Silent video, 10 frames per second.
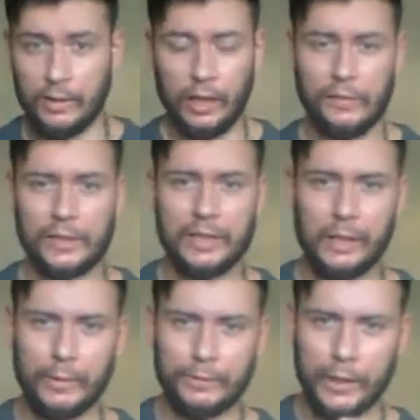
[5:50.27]
over the
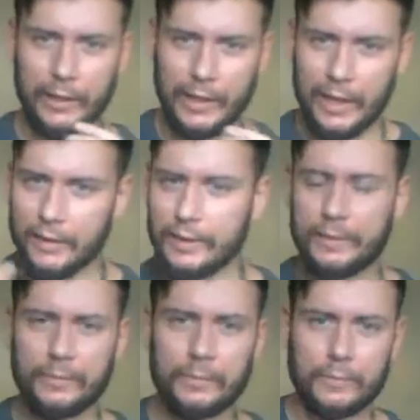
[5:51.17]
time I've learned how to
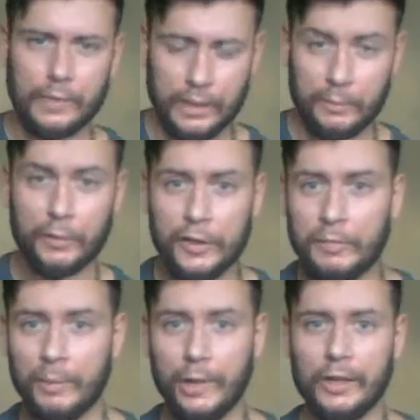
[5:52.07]

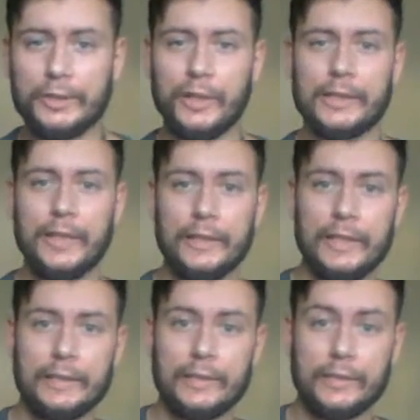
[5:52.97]
improve my martial arts
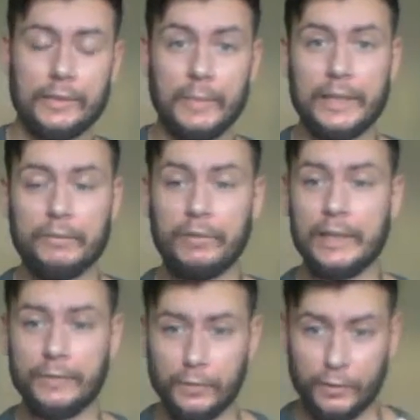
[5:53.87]
techniques to make them
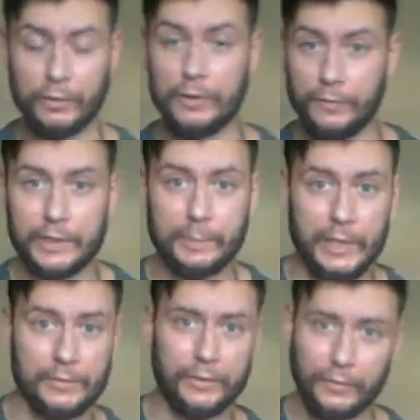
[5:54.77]
ready for
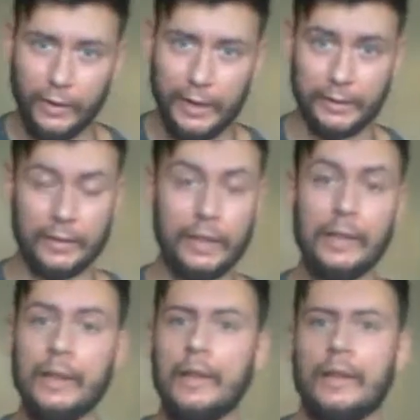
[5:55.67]
speed, for fighting.
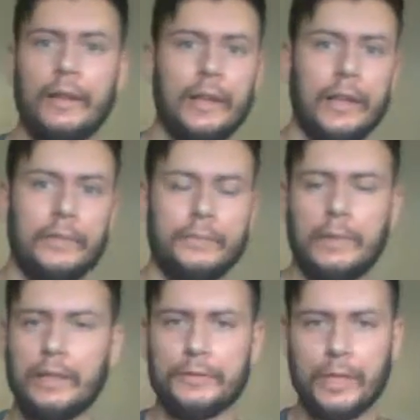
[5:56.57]
And
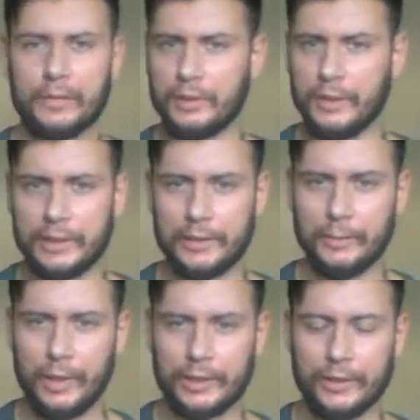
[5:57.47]
I've done traditional
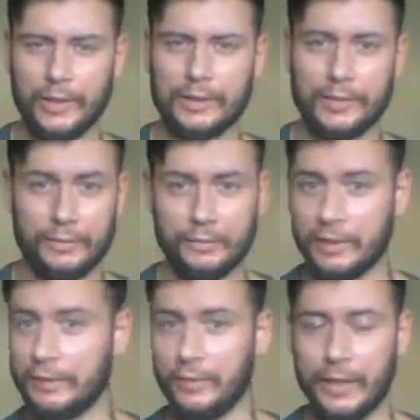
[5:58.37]
martial arts, I've done
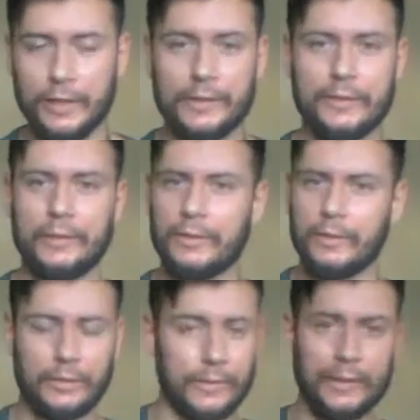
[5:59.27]
free fighting, I've
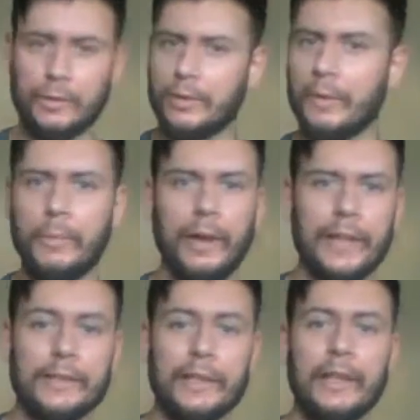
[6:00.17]
done it all
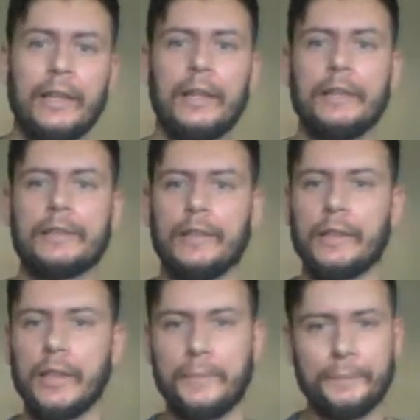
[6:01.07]
combined. So
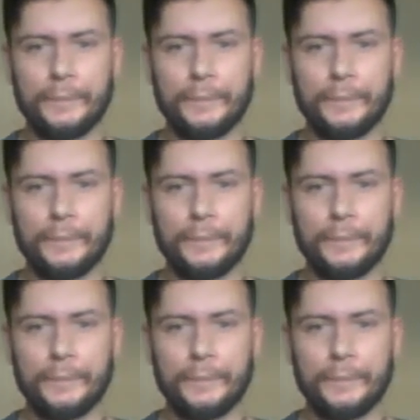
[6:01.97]
yeah,